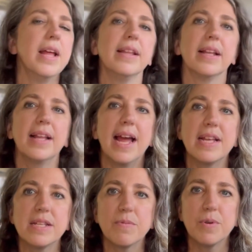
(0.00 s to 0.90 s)
the
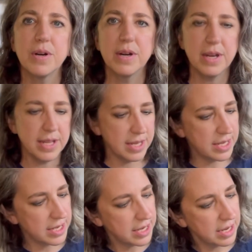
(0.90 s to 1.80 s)
last word
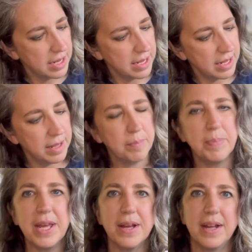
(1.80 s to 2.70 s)
is
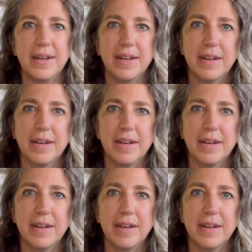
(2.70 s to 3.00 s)
Pian.